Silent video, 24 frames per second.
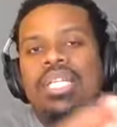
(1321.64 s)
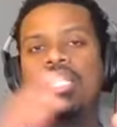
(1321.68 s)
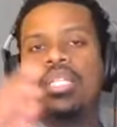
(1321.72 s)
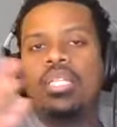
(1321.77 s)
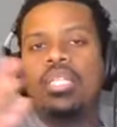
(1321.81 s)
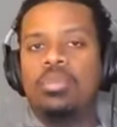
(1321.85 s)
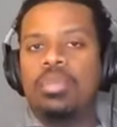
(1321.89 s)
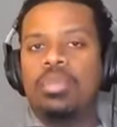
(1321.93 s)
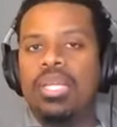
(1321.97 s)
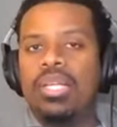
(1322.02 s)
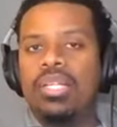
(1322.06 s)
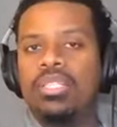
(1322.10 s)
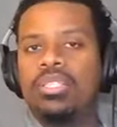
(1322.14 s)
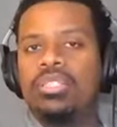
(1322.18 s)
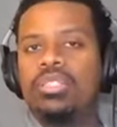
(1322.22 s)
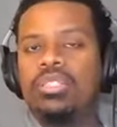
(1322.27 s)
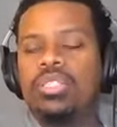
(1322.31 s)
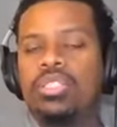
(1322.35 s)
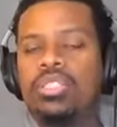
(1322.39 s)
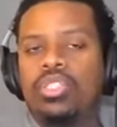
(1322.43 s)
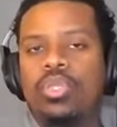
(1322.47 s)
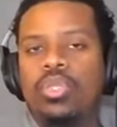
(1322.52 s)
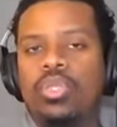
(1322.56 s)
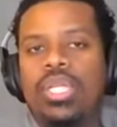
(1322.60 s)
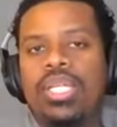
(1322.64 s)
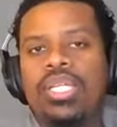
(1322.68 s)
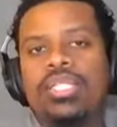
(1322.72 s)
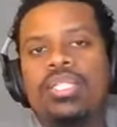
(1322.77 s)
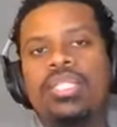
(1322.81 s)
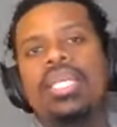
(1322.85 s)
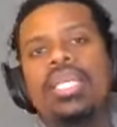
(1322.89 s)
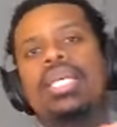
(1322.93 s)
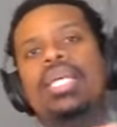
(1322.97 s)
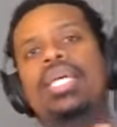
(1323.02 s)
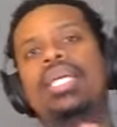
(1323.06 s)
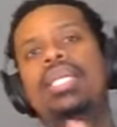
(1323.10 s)
The players are enjoying this.
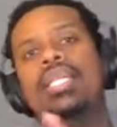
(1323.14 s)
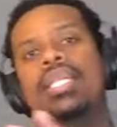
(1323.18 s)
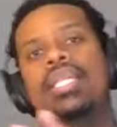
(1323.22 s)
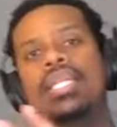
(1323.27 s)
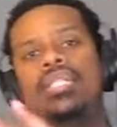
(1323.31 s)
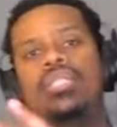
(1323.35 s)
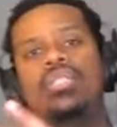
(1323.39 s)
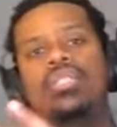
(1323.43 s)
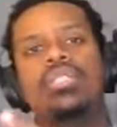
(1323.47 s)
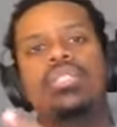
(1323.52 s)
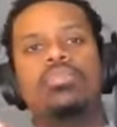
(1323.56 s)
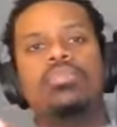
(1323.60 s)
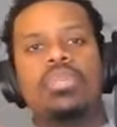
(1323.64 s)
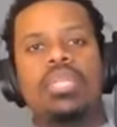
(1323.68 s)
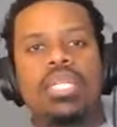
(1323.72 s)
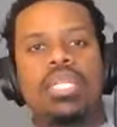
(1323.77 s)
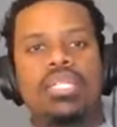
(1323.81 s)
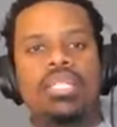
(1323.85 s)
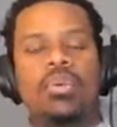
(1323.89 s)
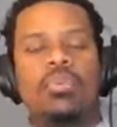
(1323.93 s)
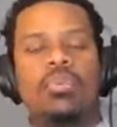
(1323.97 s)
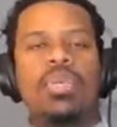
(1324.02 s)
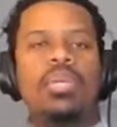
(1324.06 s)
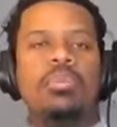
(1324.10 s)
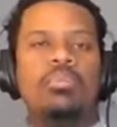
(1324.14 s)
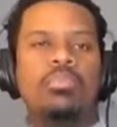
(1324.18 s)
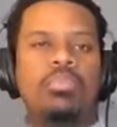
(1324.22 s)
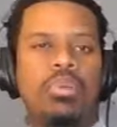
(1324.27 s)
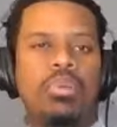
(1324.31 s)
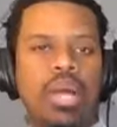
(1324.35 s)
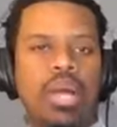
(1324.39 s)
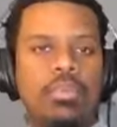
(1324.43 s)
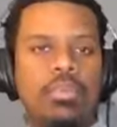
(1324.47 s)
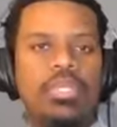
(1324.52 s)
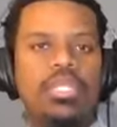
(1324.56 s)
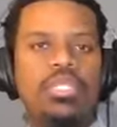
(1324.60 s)
These are some things that we can
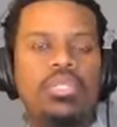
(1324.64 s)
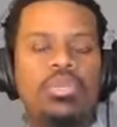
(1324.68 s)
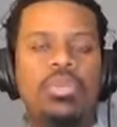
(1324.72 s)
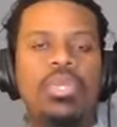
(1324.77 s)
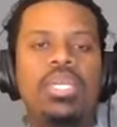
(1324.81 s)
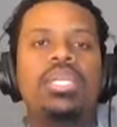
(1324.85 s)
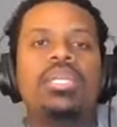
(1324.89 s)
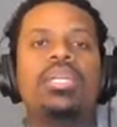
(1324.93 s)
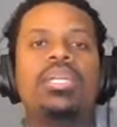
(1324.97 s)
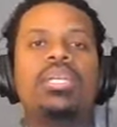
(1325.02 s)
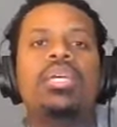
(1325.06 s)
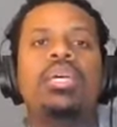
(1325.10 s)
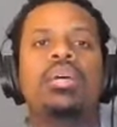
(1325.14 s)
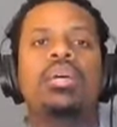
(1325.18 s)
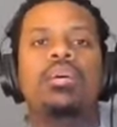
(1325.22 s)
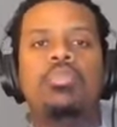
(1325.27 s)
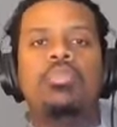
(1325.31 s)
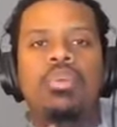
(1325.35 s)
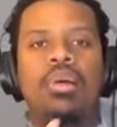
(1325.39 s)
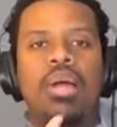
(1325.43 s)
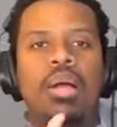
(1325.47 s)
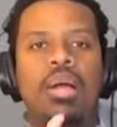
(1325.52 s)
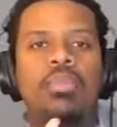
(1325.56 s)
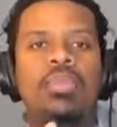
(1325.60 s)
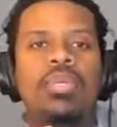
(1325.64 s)
probably tweak, give